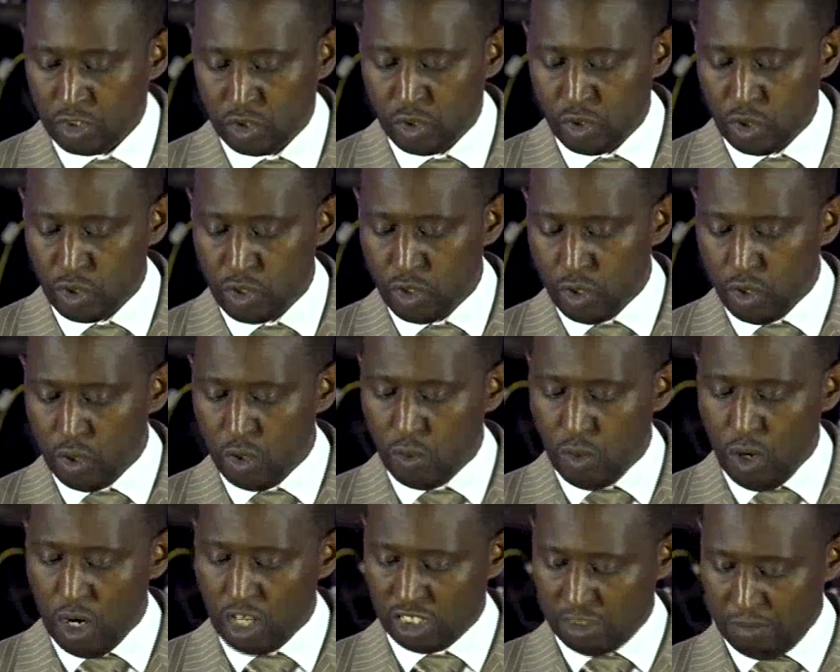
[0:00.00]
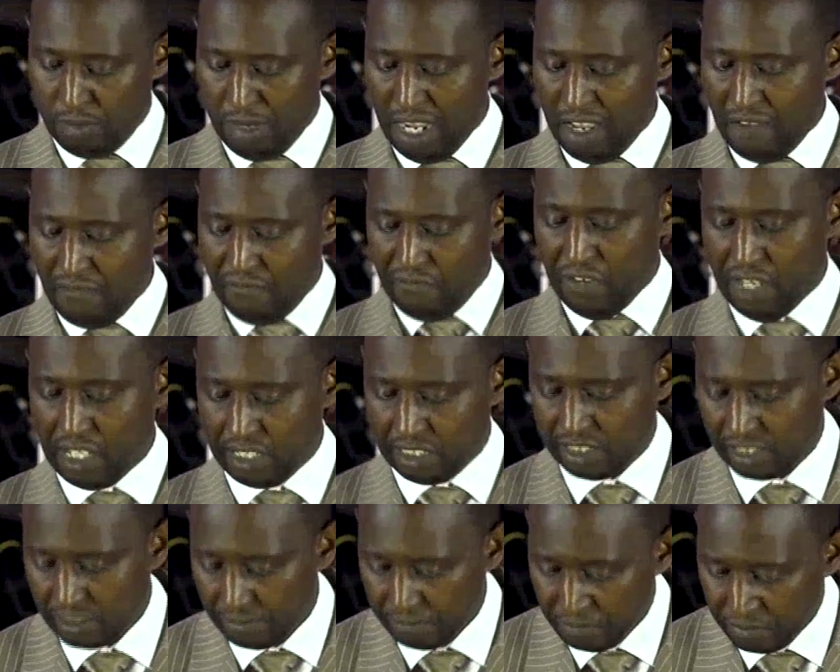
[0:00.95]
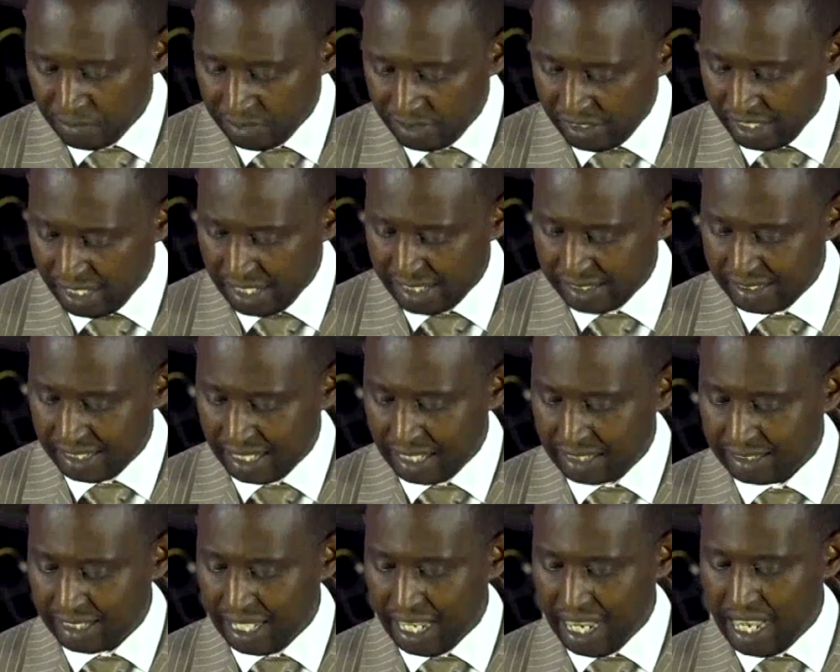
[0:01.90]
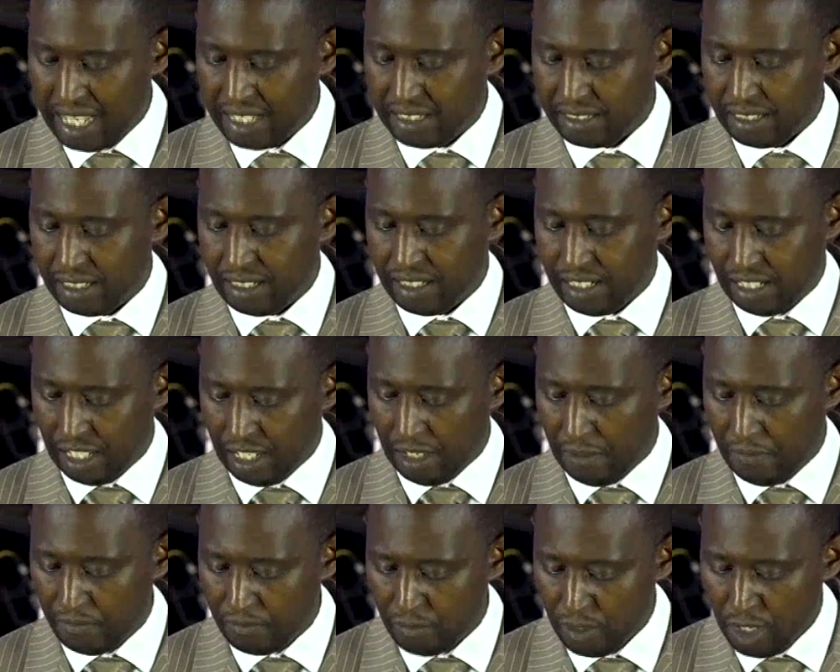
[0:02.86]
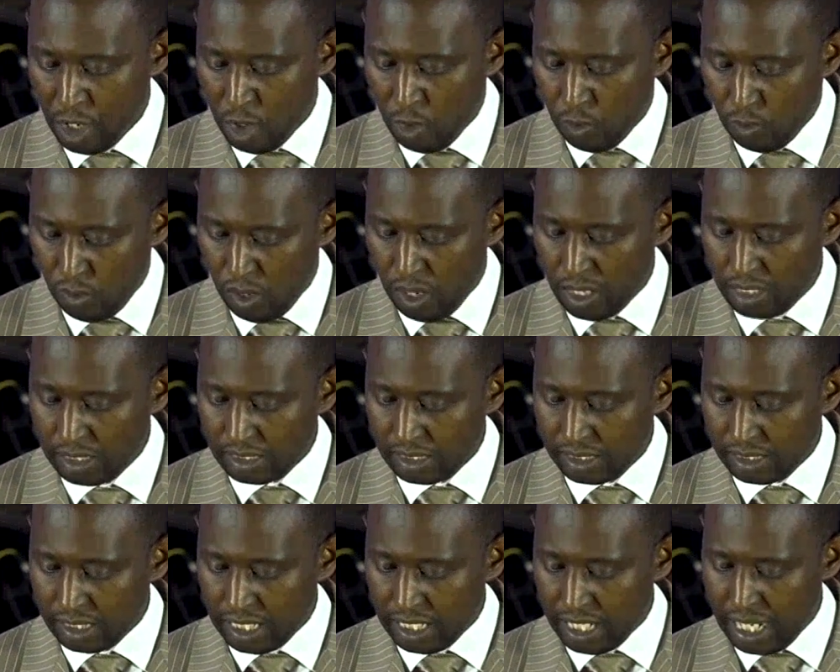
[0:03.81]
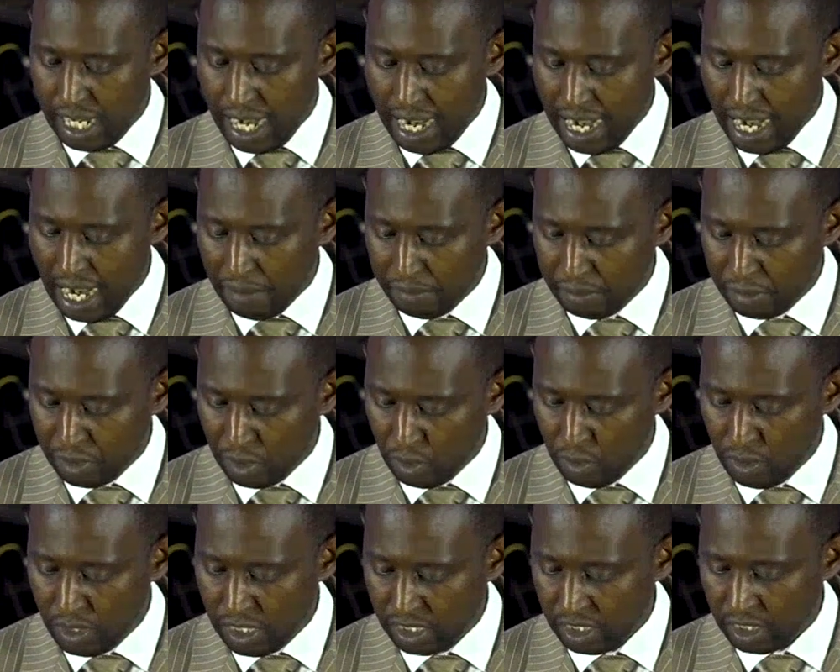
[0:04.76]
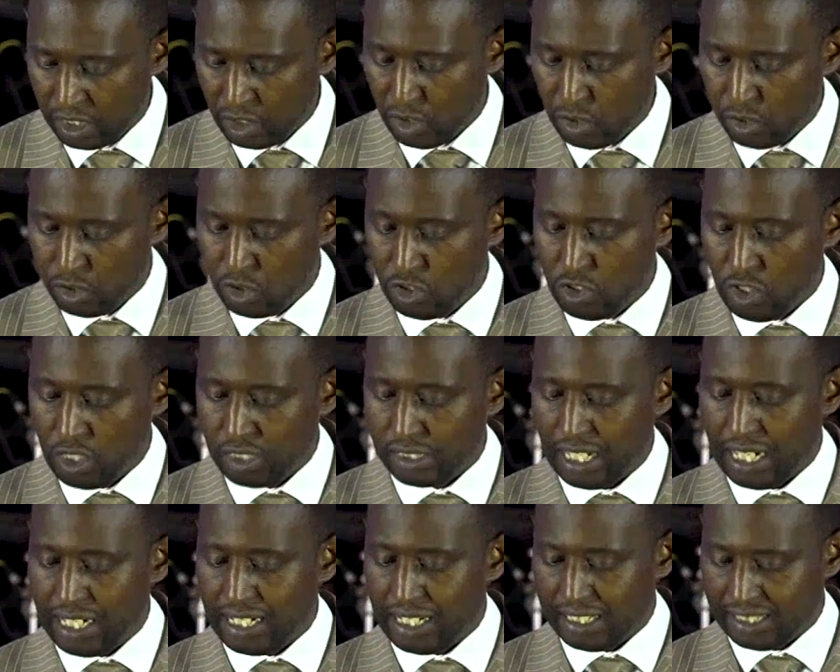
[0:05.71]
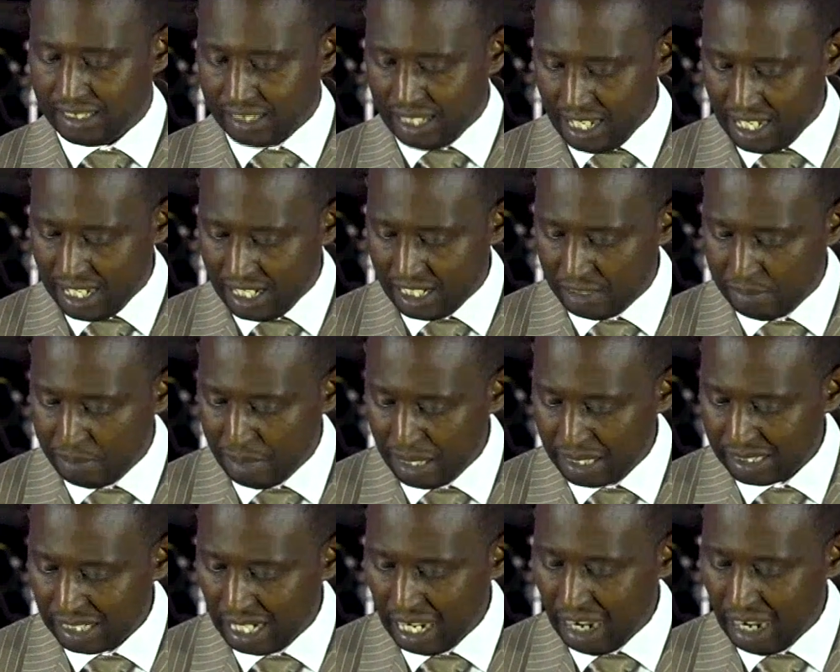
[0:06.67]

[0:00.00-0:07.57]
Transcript: do you wash my feet? Jesus answered him, What I am doing you do not understand, but